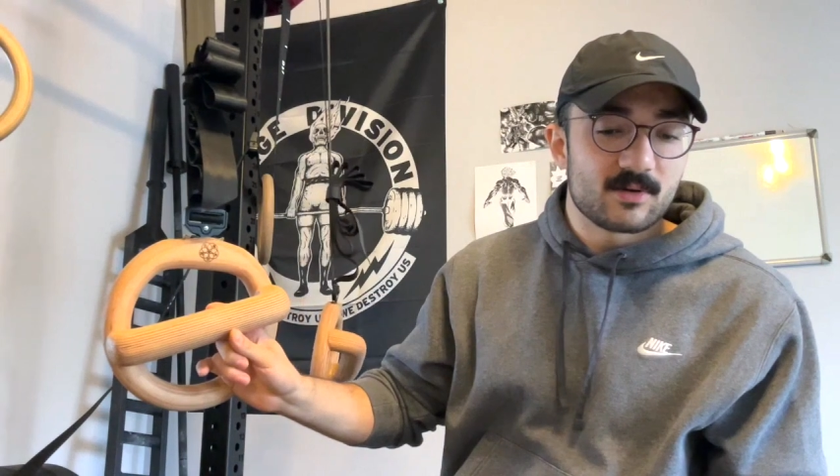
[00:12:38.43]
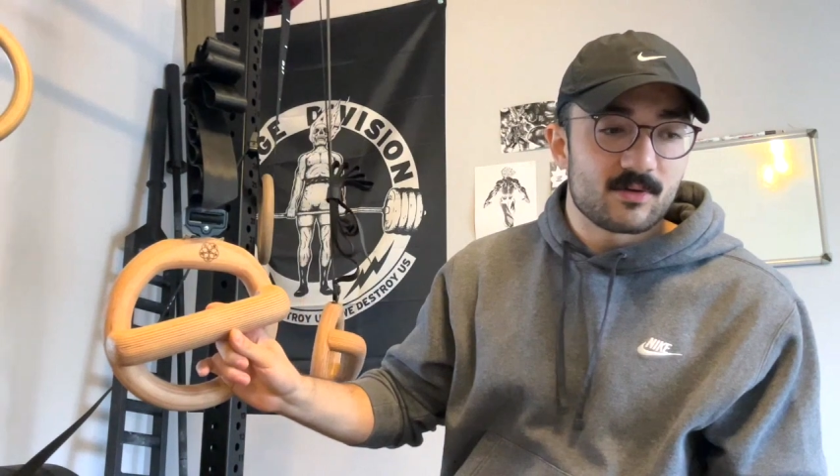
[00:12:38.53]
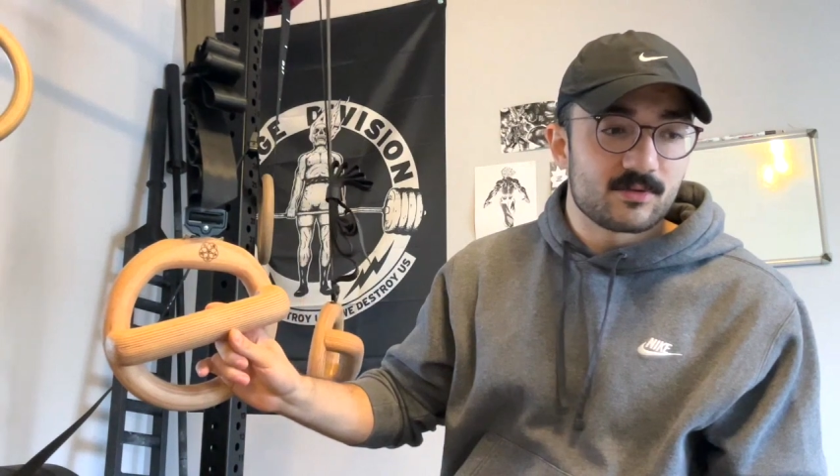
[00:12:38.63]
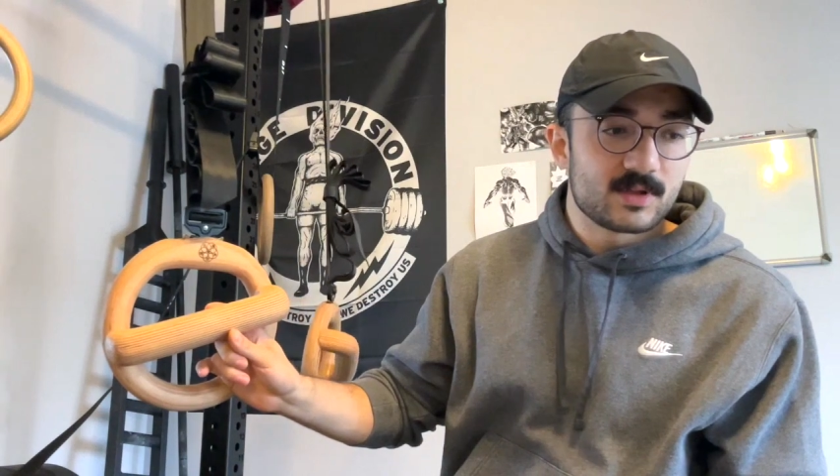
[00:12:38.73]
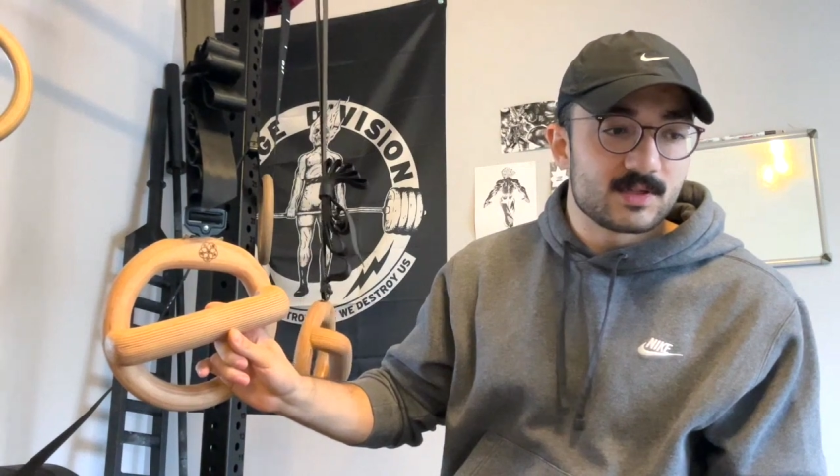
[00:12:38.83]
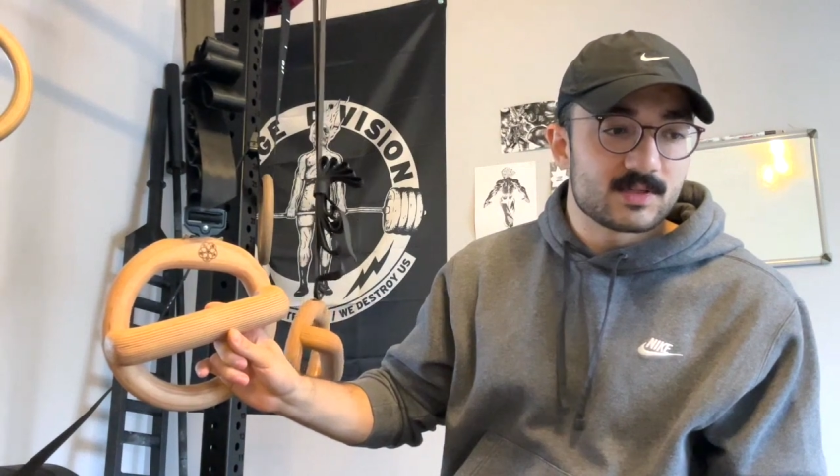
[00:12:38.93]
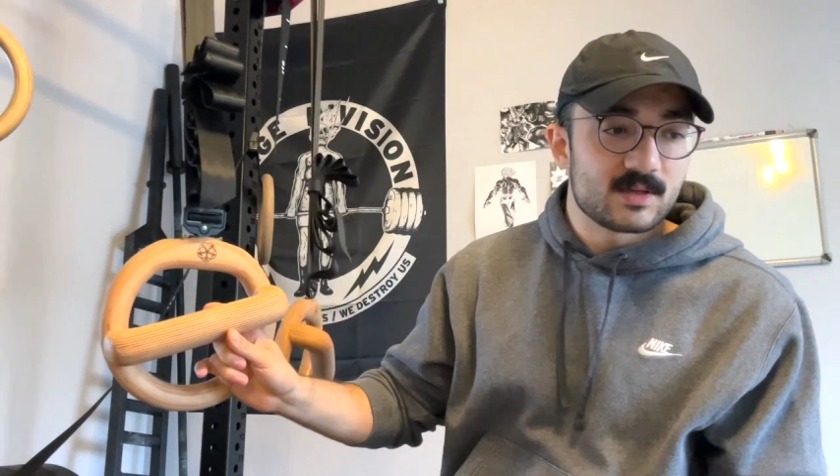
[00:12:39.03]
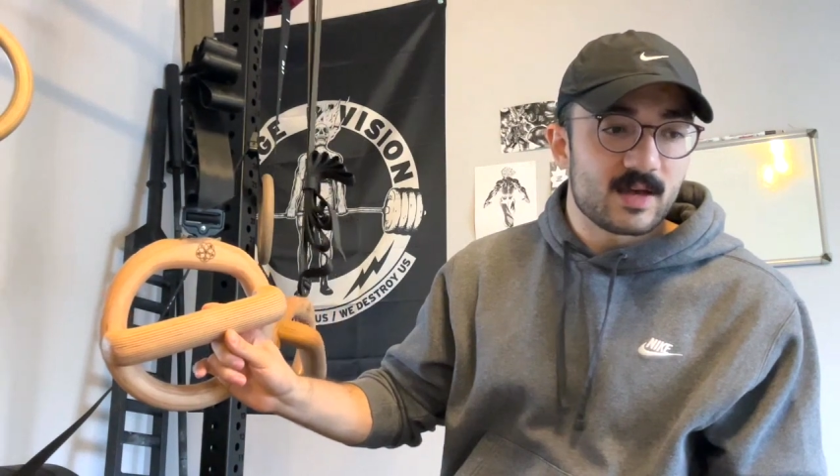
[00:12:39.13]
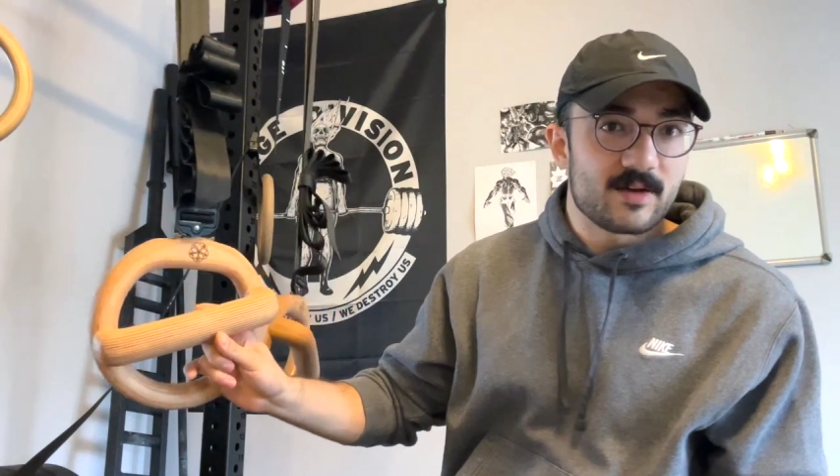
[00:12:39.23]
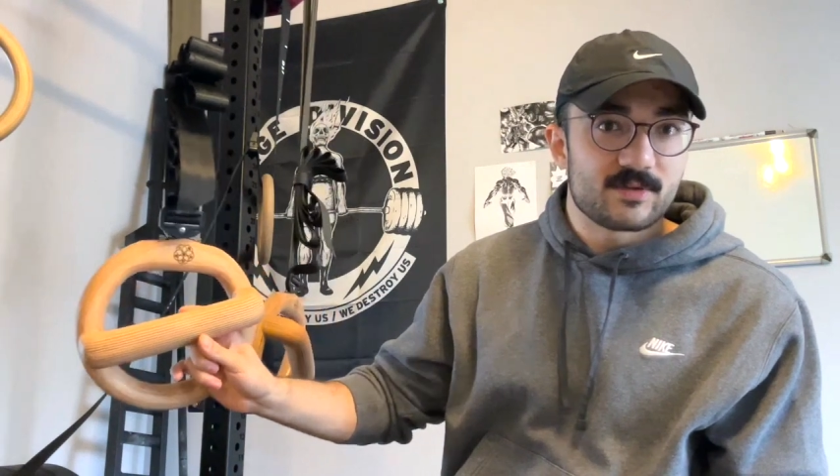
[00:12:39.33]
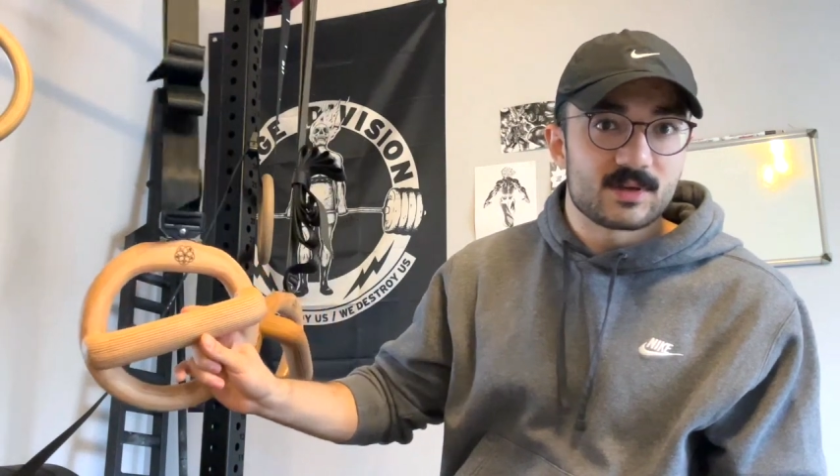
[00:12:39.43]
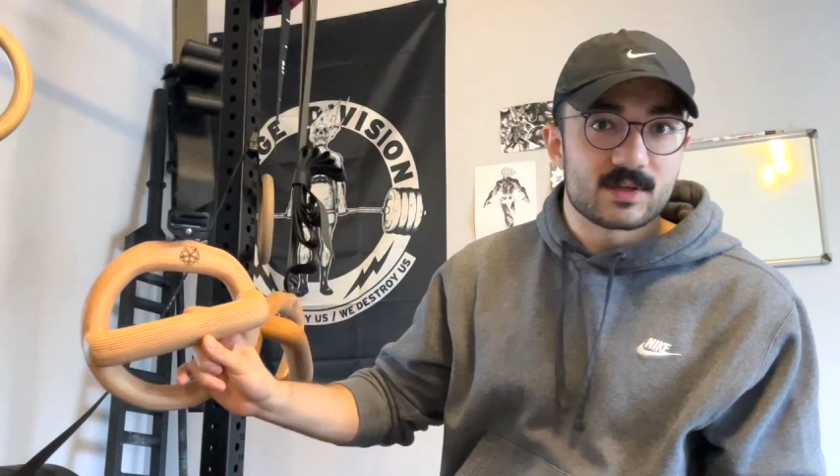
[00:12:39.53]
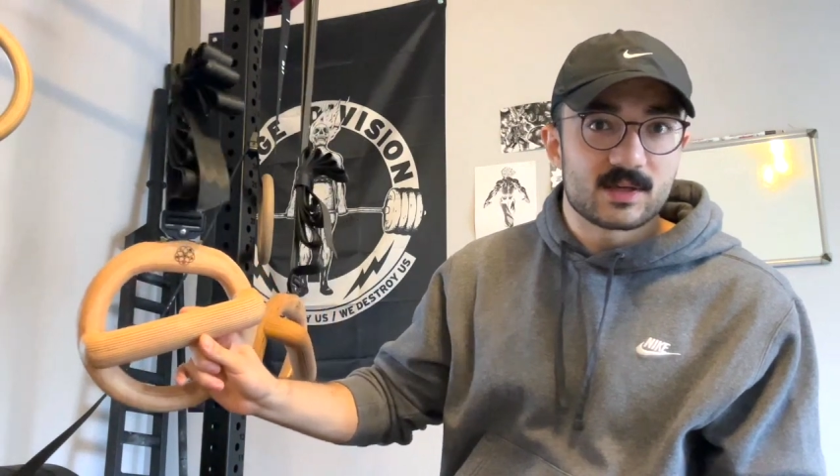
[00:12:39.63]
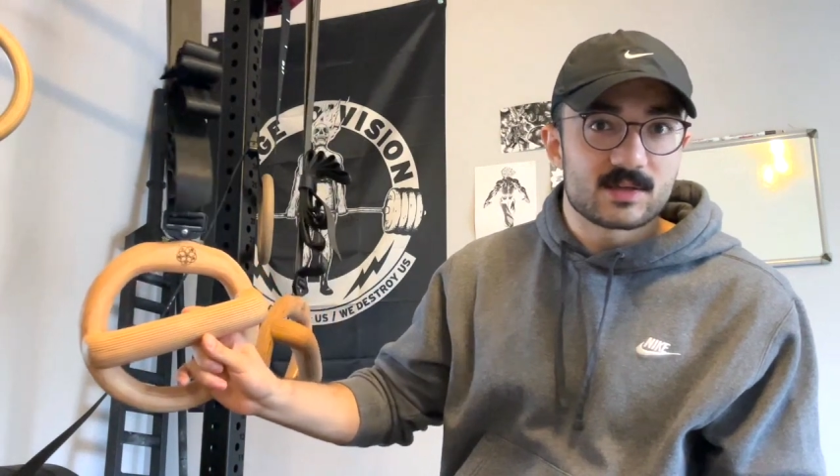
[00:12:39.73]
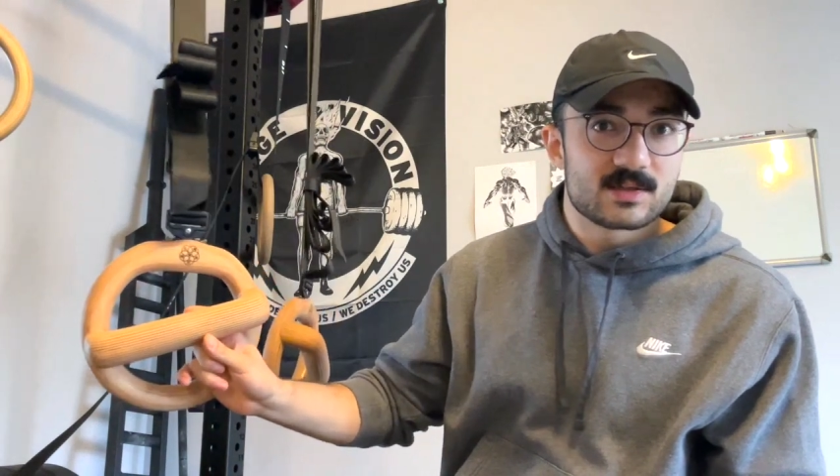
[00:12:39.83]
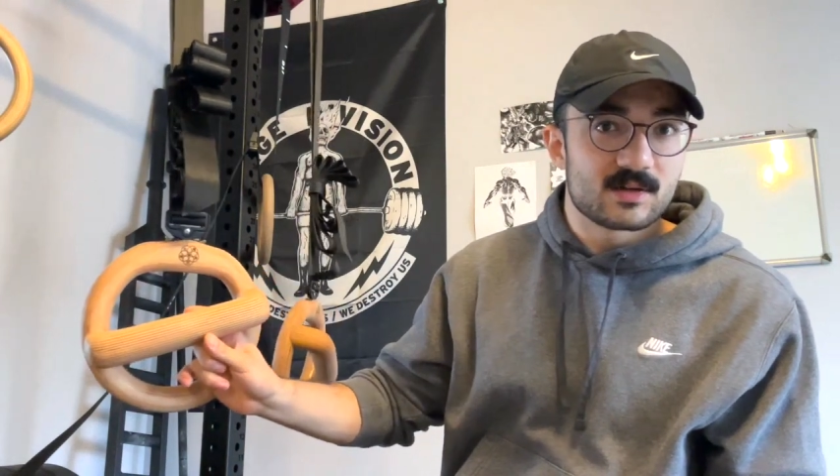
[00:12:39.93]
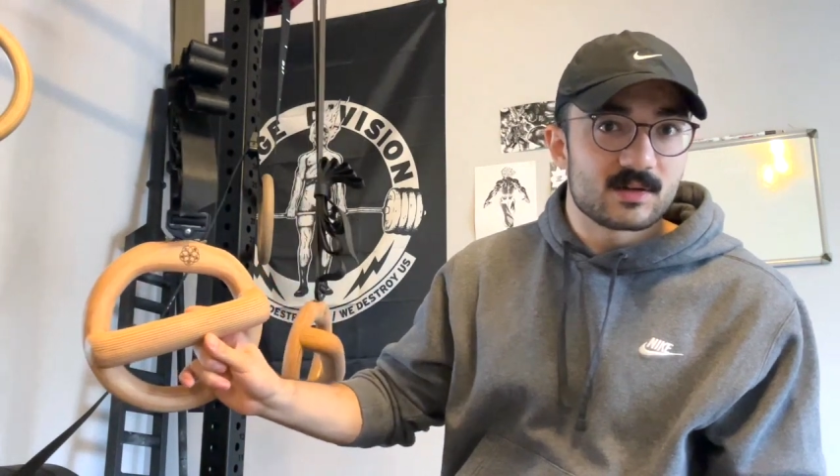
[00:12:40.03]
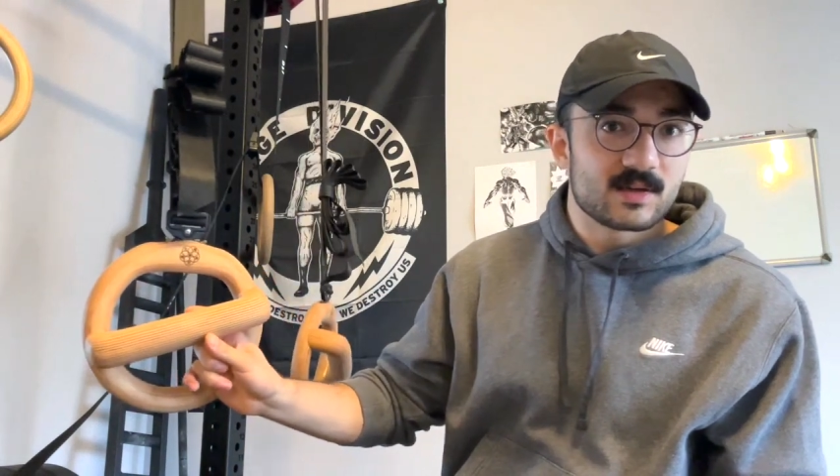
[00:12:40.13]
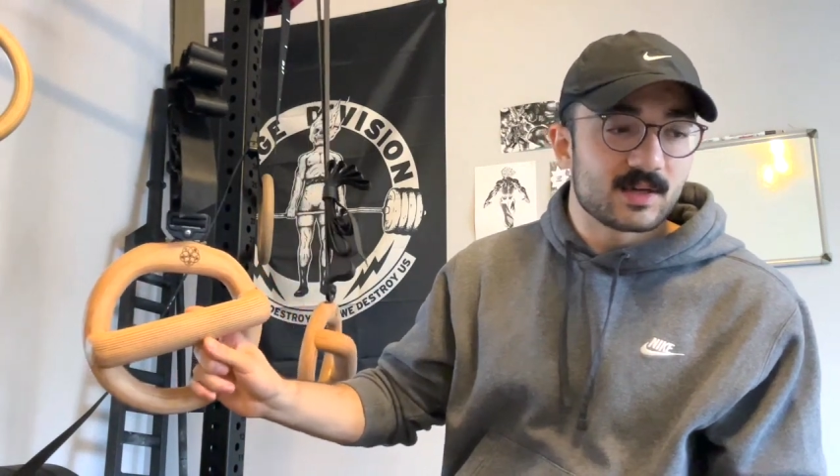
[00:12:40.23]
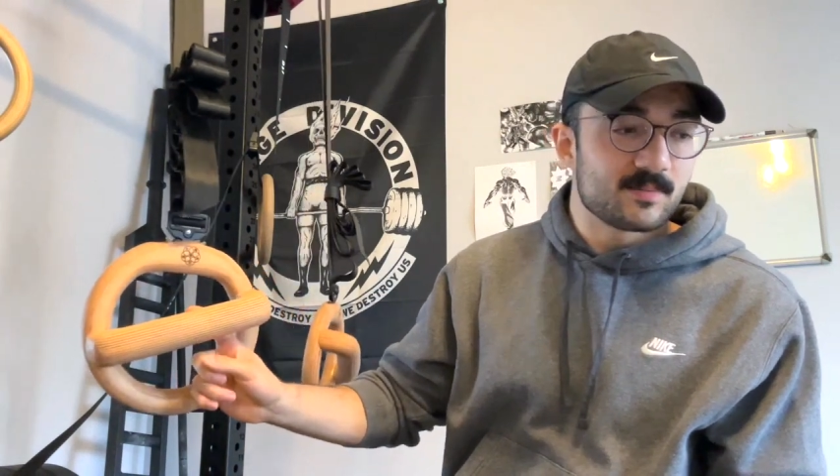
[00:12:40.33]
on releasing after the
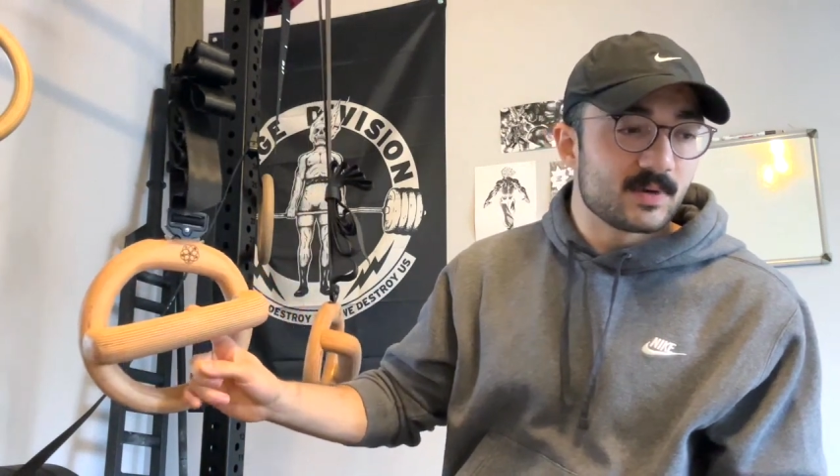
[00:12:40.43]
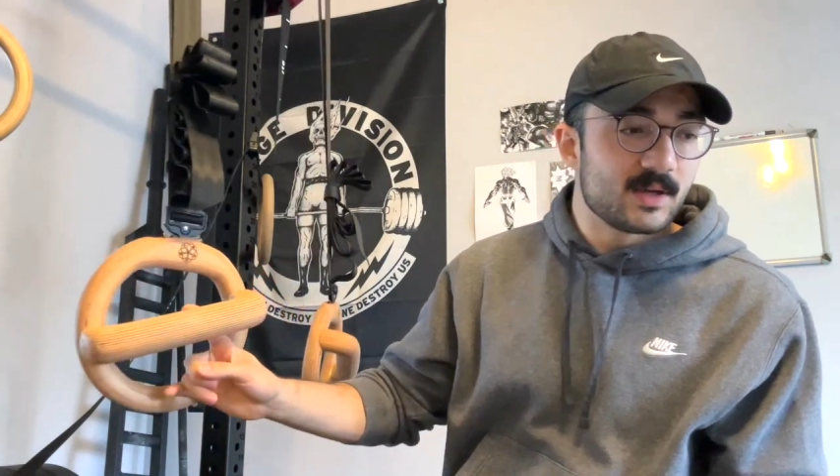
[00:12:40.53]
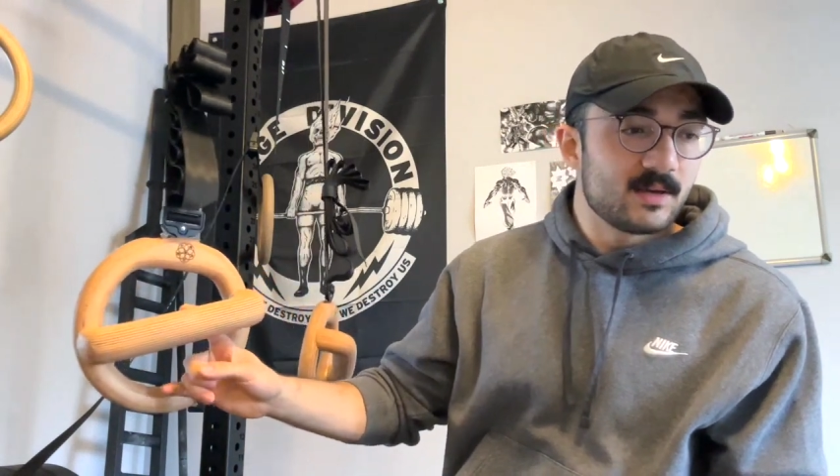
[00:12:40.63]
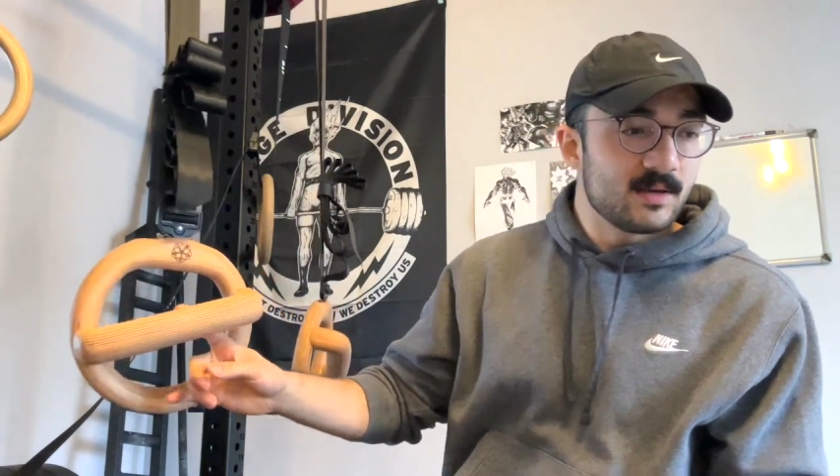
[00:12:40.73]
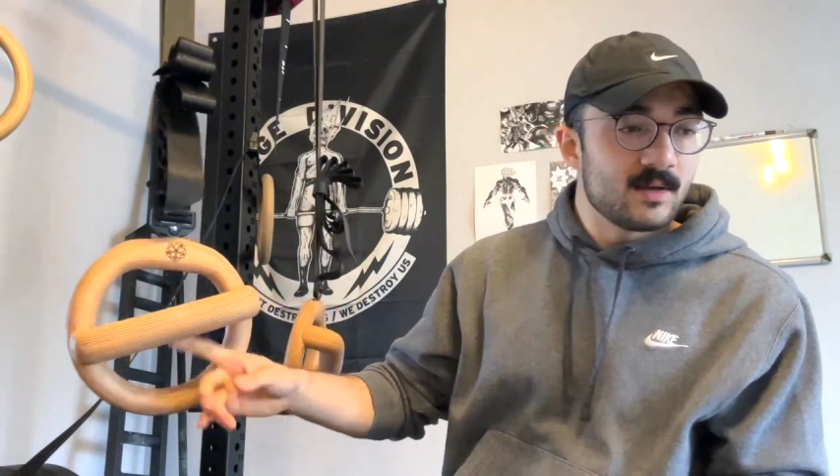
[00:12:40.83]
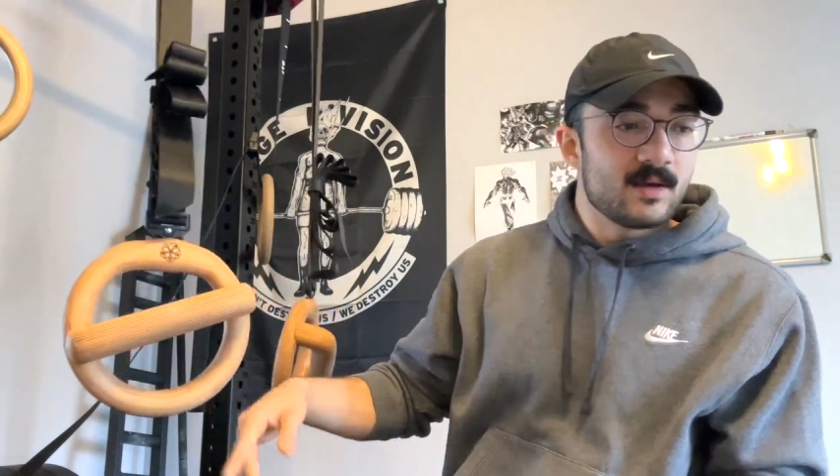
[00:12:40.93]
Kickstarter campaign,